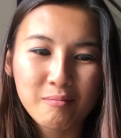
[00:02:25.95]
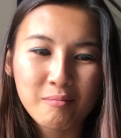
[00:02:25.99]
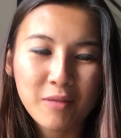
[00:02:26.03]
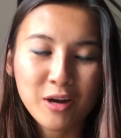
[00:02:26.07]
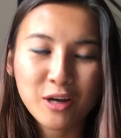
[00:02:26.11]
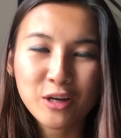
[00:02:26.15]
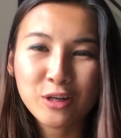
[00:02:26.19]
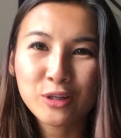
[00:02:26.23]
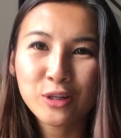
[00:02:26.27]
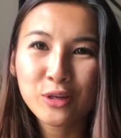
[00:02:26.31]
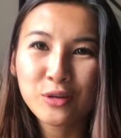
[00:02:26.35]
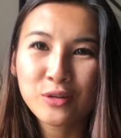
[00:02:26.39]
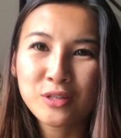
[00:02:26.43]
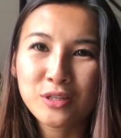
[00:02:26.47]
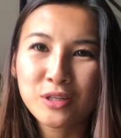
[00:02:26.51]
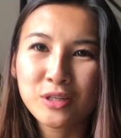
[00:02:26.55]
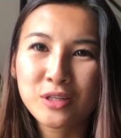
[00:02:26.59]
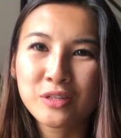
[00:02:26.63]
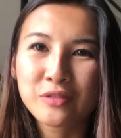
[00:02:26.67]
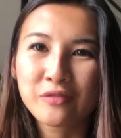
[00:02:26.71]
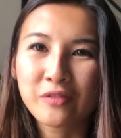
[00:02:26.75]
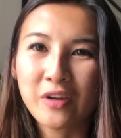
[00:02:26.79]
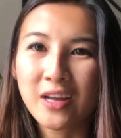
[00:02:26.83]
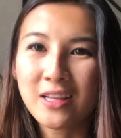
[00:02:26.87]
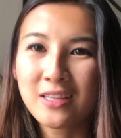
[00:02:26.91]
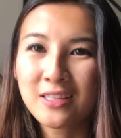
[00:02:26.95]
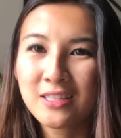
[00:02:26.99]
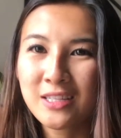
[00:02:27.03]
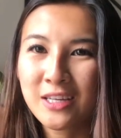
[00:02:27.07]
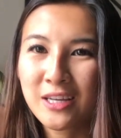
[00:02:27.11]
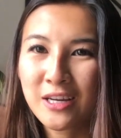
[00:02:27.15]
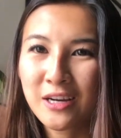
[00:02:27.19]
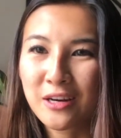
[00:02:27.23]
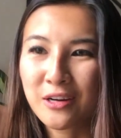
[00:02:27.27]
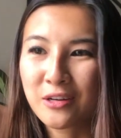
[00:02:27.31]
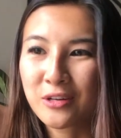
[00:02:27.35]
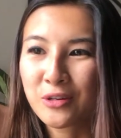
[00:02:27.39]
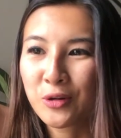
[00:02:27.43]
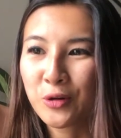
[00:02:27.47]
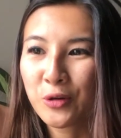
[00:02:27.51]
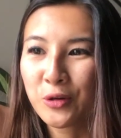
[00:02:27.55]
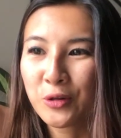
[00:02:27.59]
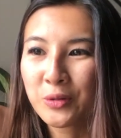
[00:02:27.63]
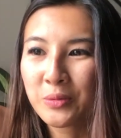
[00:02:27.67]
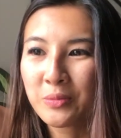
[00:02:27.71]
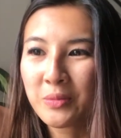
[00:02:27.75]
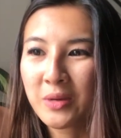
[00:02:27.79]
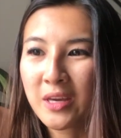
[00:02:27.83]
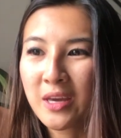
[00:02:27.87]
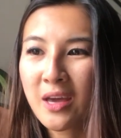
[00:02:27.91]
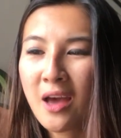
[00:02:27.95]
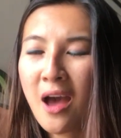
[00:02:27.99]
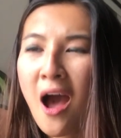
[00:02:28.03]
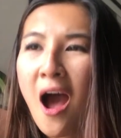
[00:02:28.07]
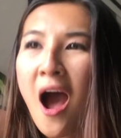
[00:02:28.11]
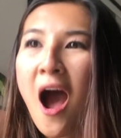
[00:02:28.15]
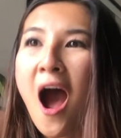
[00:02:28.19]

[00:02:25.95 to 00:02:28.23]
My closest friends here told me,